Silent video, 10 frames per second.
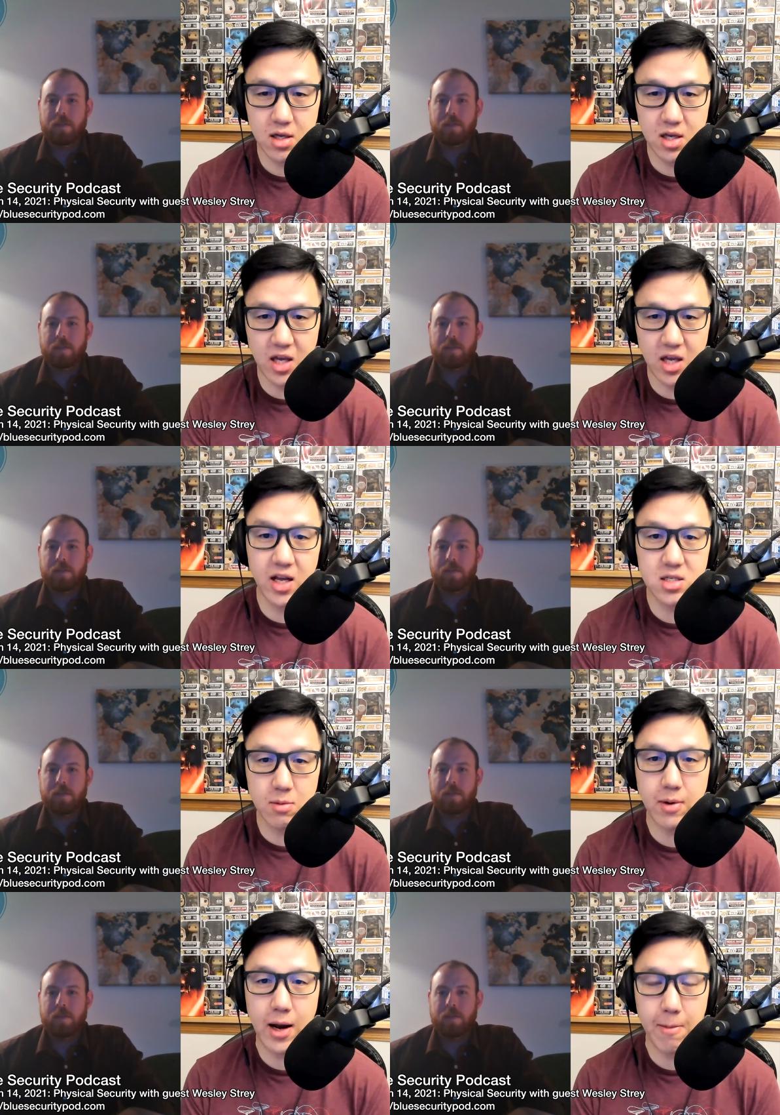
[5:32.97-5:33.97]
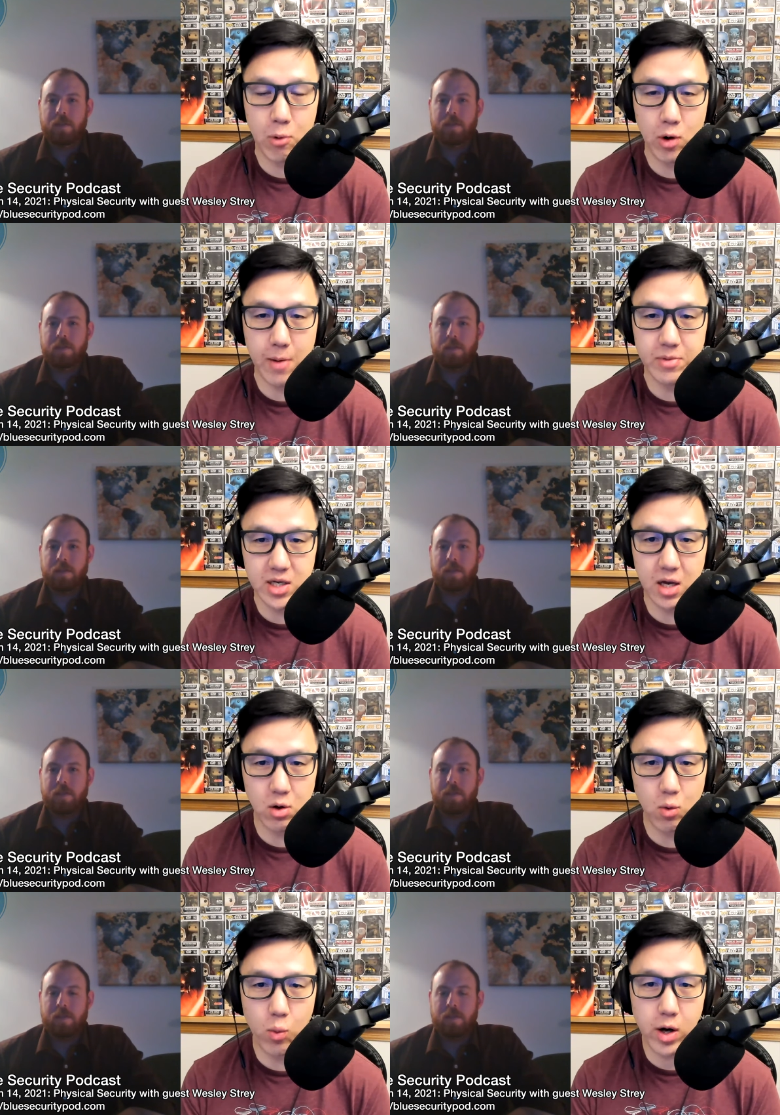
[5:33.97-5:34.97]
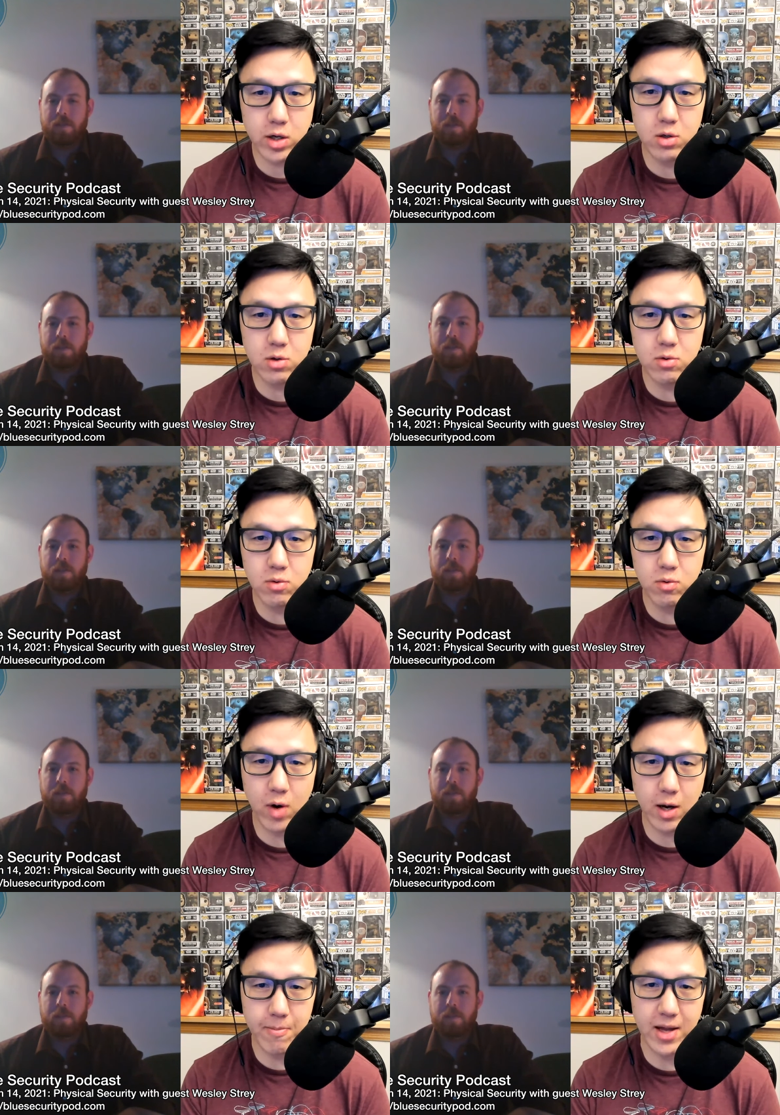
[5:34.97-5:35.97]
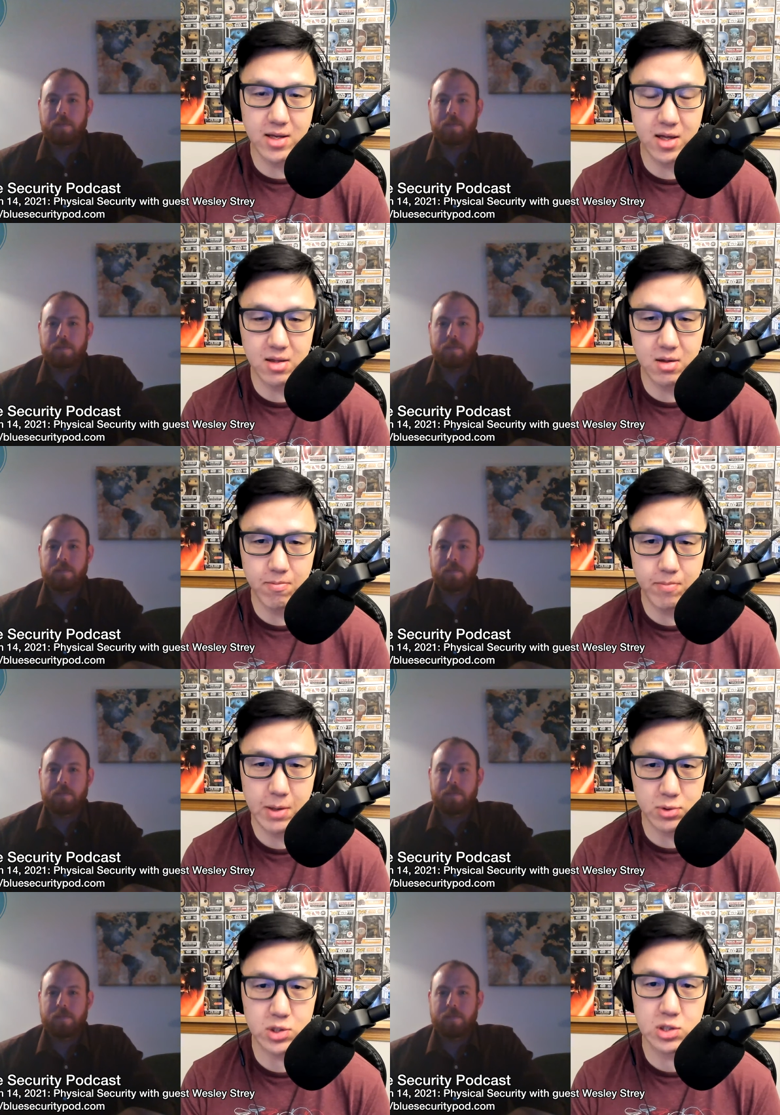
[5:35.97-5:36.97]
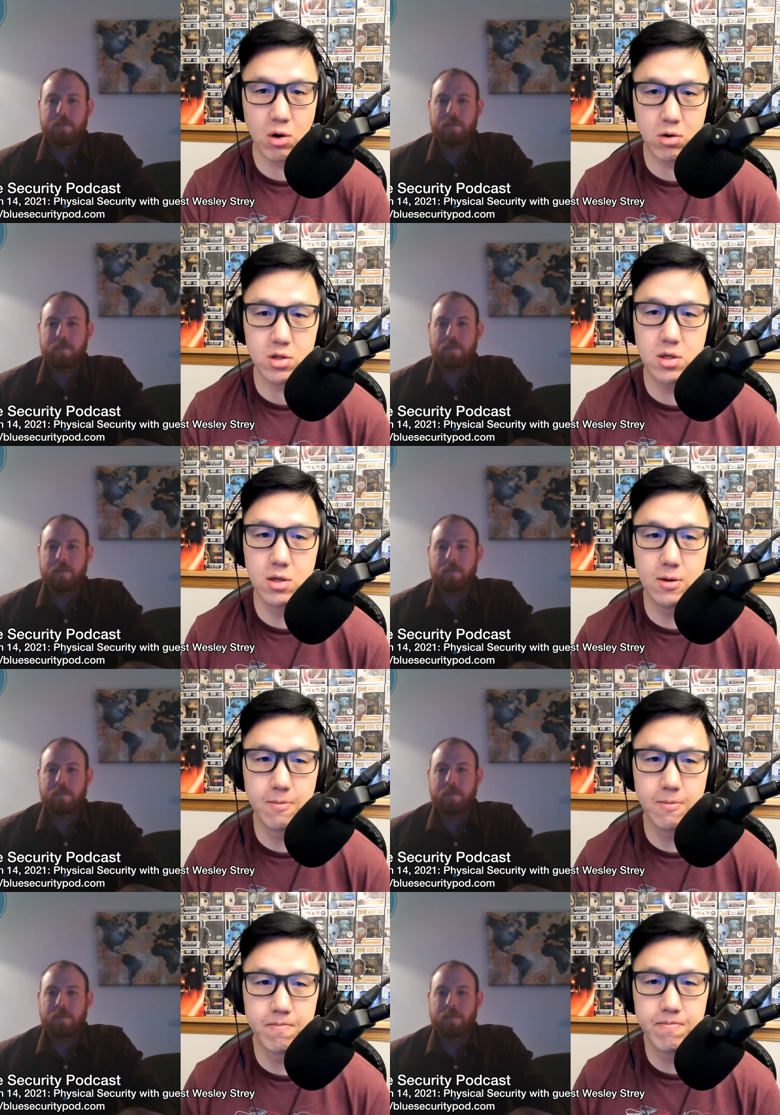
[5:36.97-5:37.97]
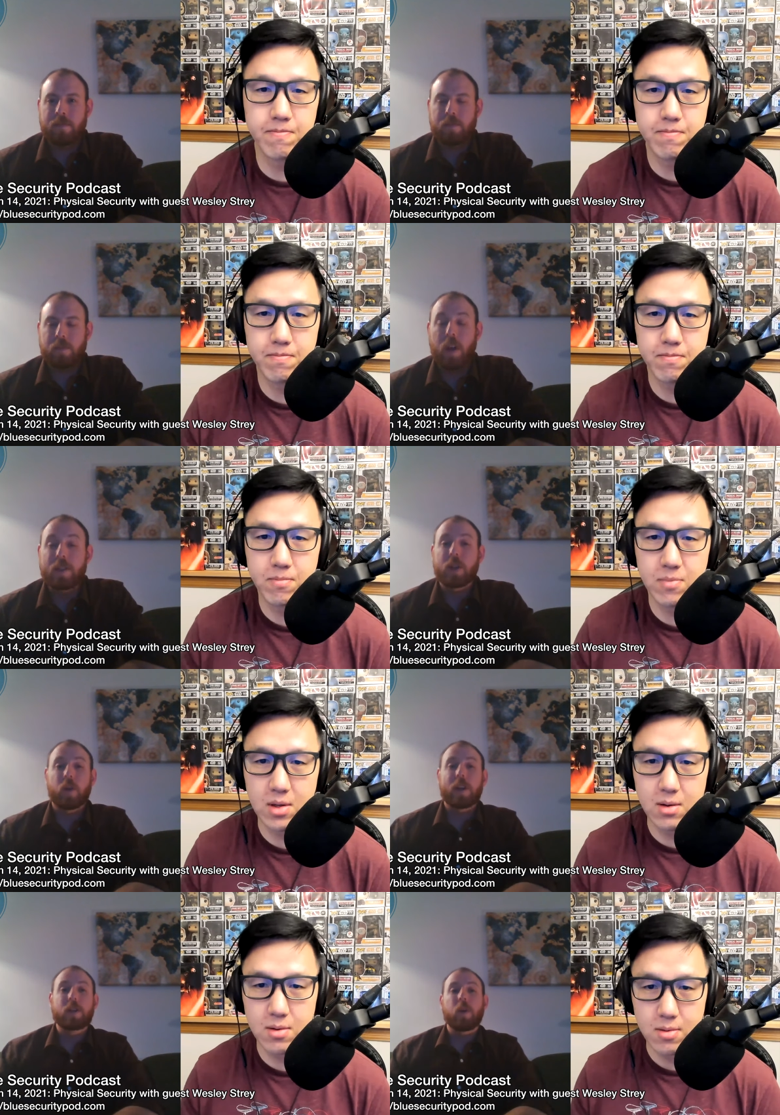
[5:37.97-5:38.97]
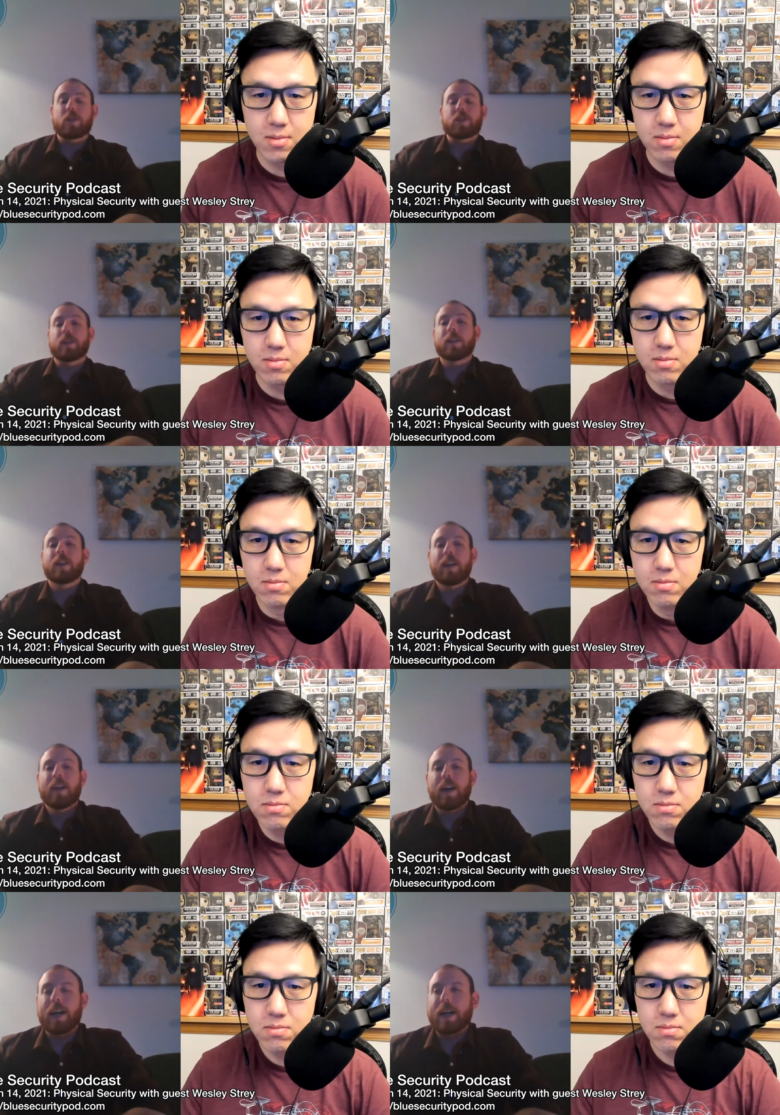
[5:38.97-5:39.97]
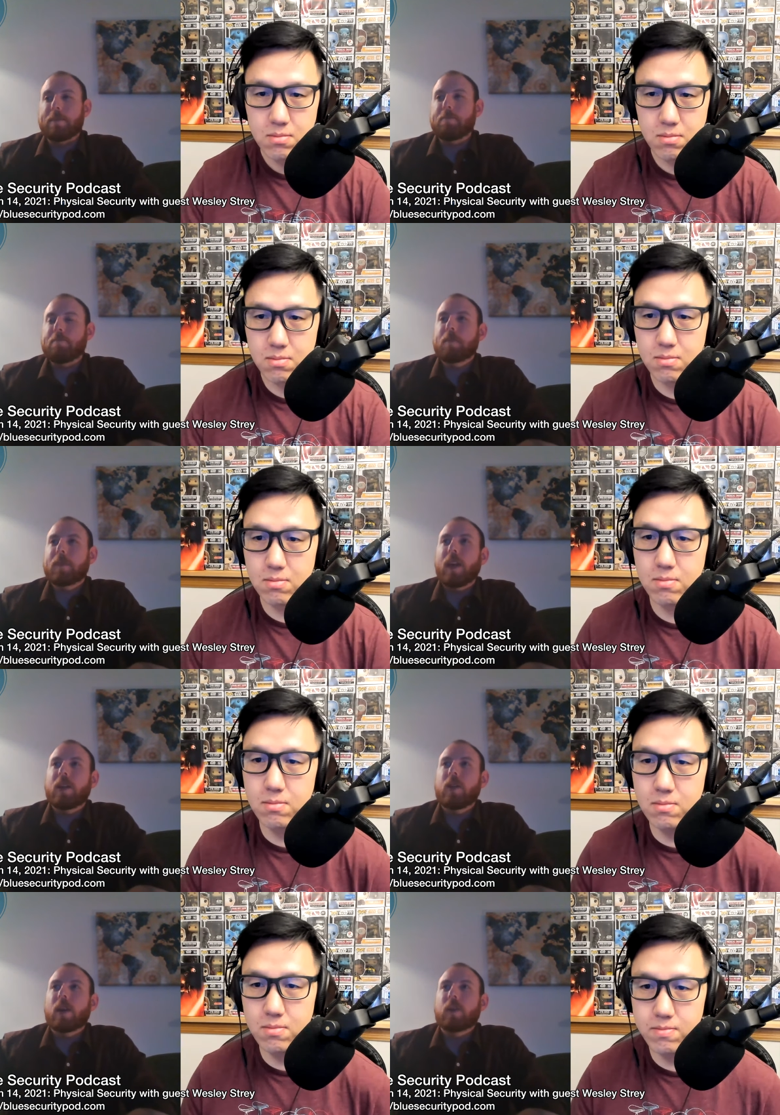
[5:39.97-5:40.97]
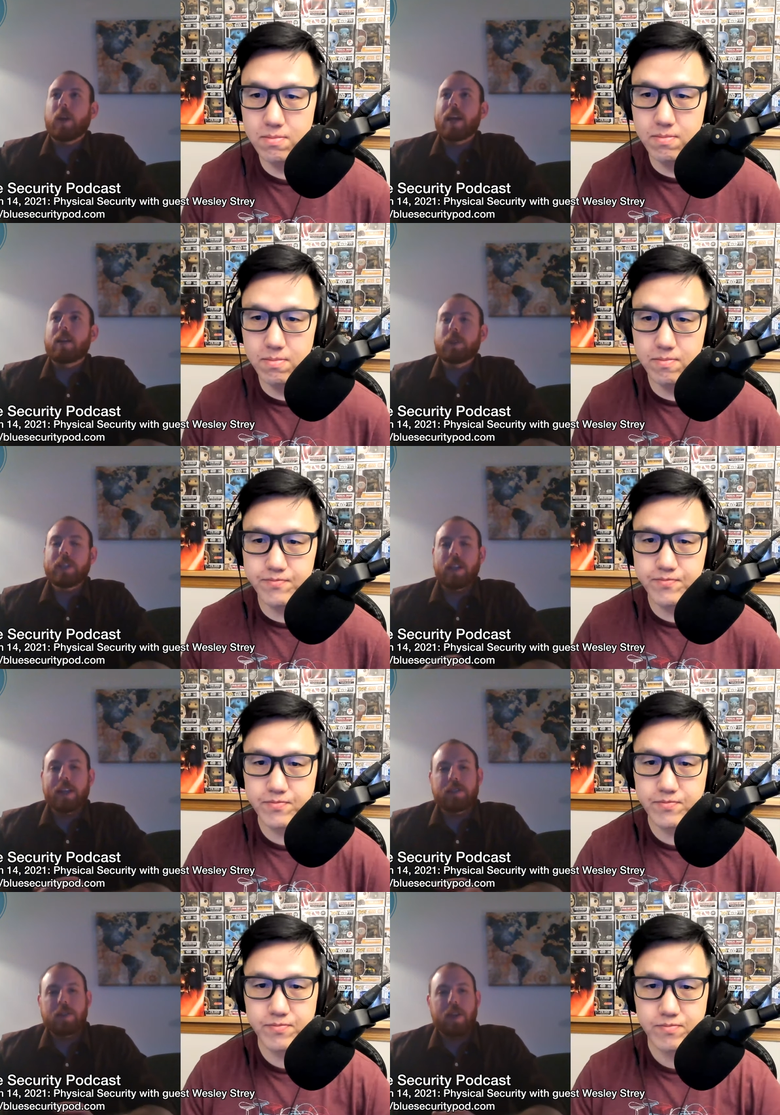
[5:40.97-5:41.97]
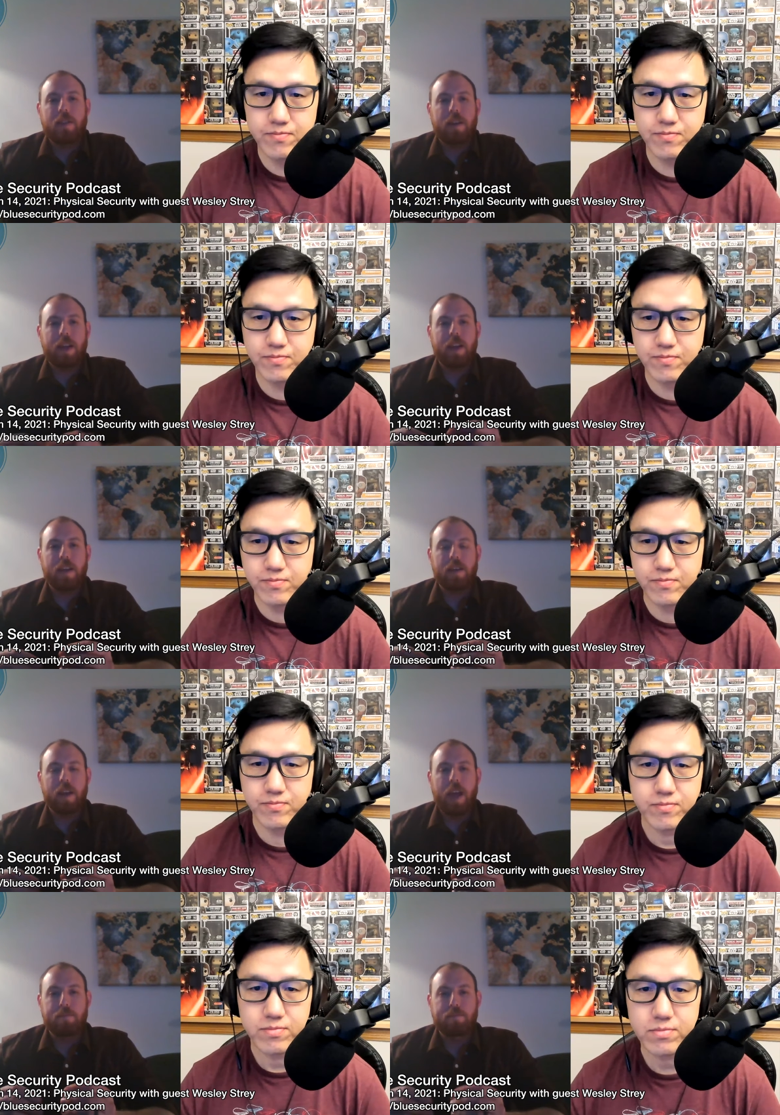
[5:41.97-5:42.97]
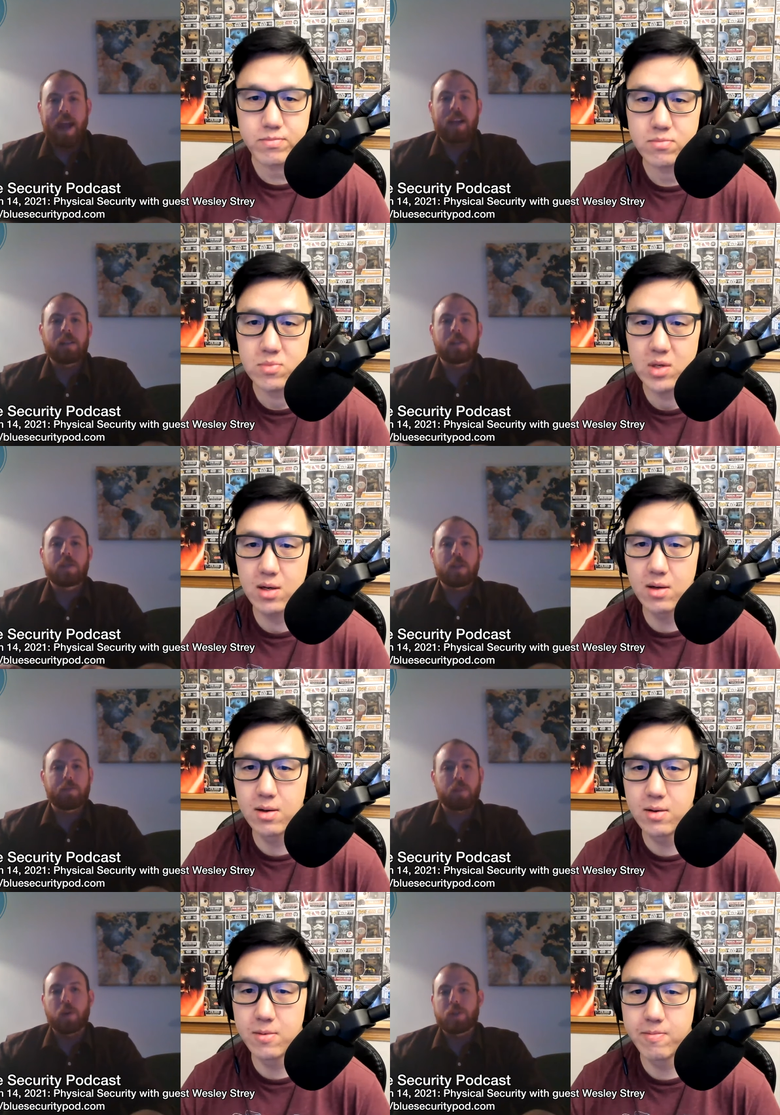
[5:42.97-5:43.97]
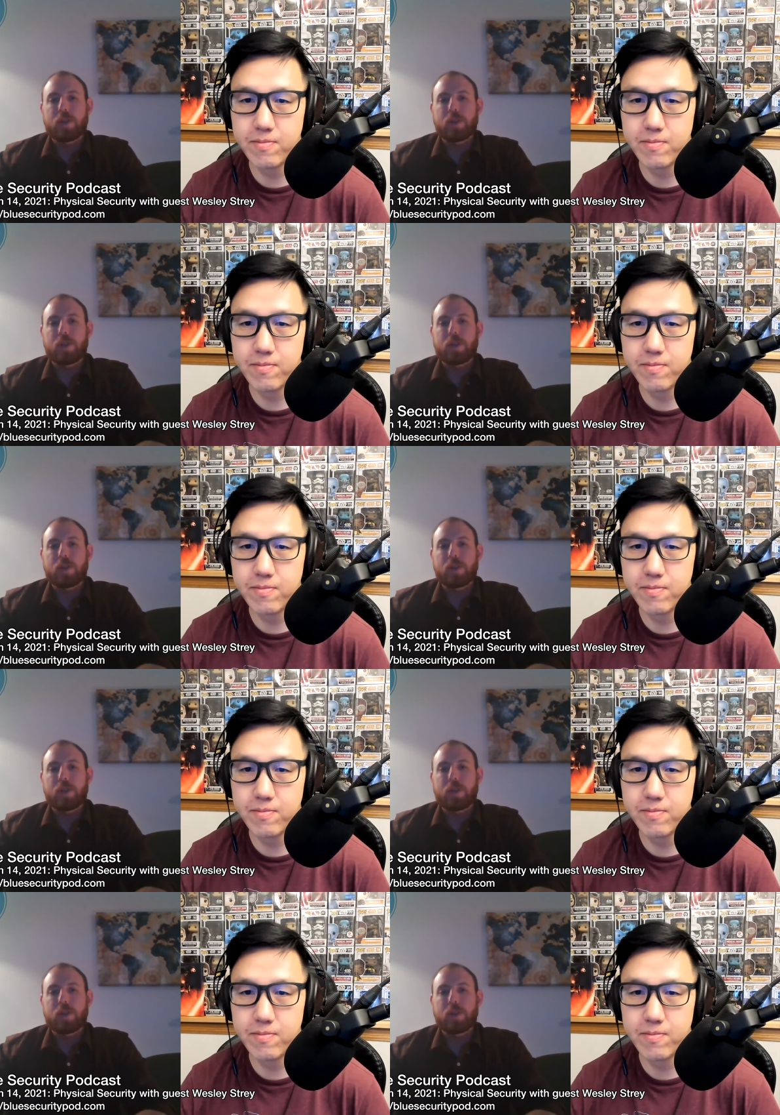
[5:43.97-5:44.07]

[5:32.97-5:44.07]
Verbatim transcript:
Speaker 1: getting some kind of program together. Where do you recommend that people start?
Speaker 2: That's a great question. Um, you know, I, I, really like to say that a, a balanced approach